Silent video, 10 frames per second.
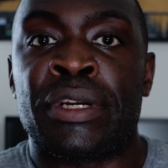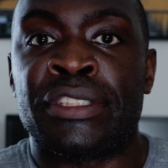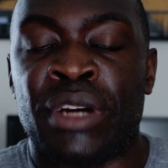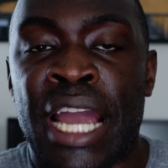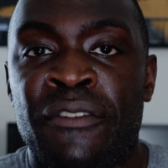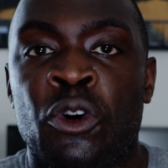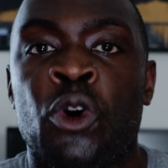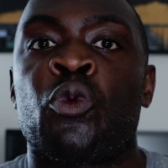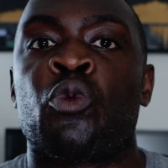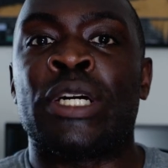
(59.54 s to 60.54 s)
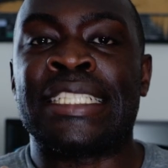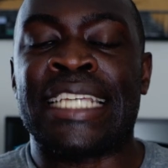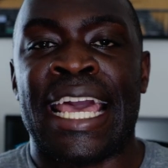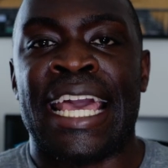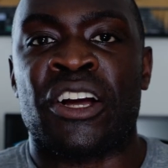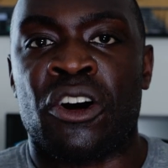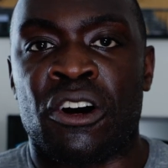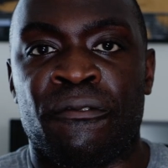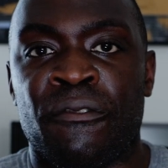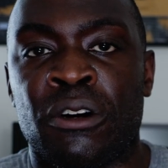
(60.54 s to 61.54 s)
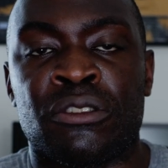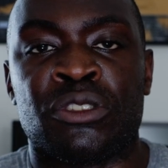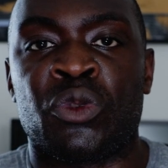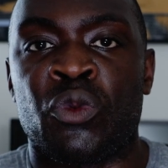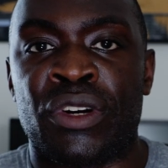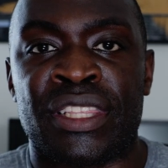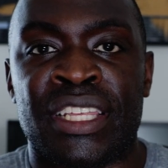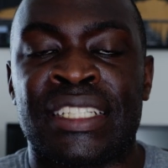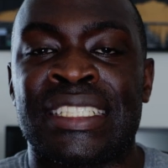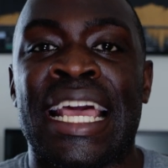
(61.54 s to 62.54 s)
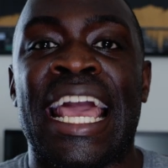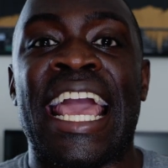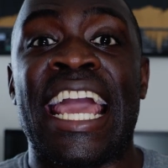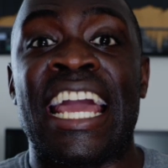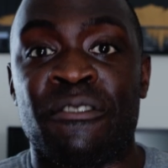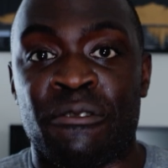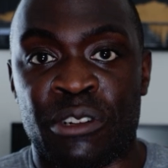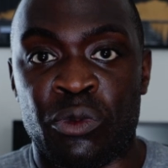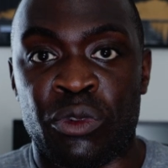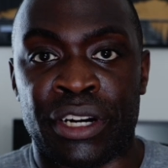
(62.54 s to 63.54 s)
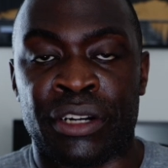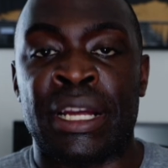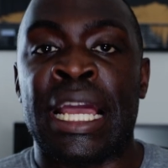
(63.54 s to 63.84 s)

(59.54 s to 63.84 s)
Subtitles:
we travel, we take our phones with us everywhere.